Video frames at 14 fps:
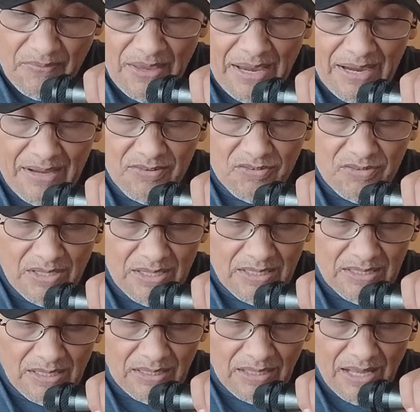and seeing
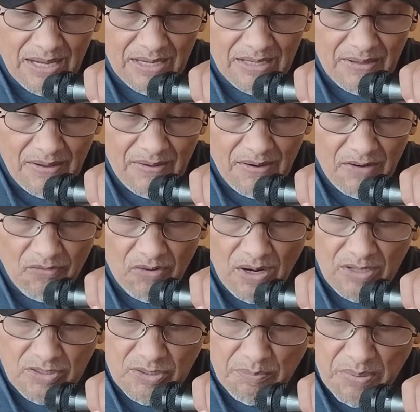the light of
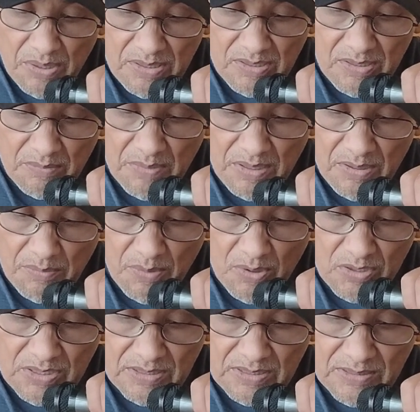God's abundant
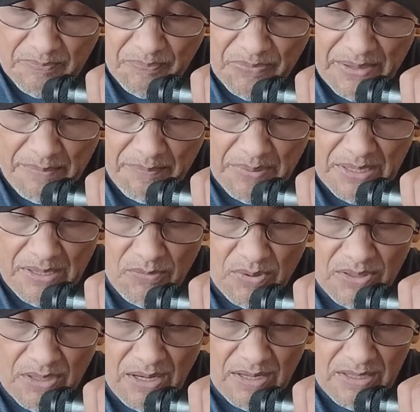mercies. Being
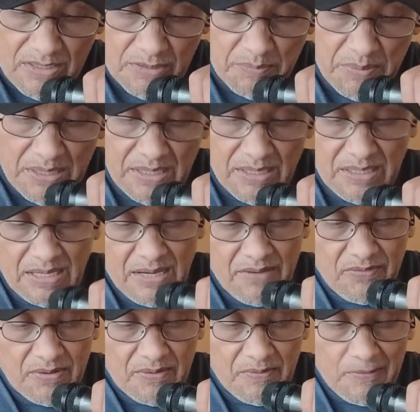with God is being in
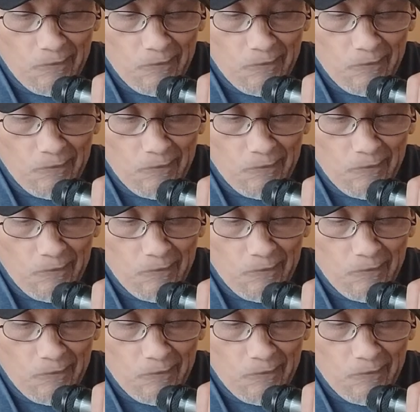heaven.